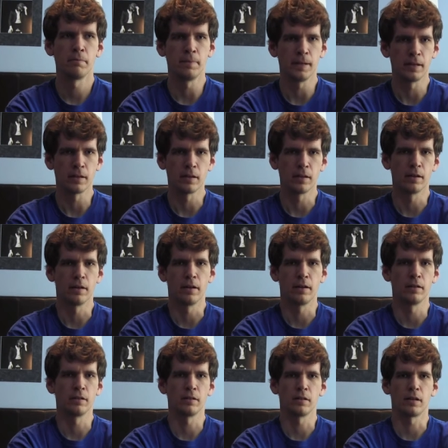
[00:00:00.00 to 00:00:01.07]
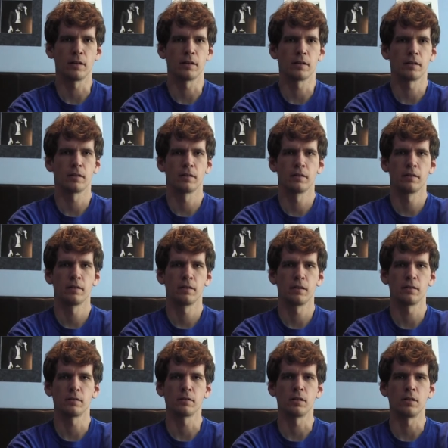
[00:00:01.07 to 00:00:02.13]
big guns like
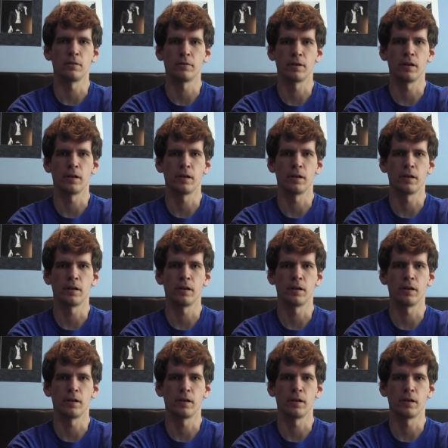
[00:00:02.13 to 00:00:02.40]
assault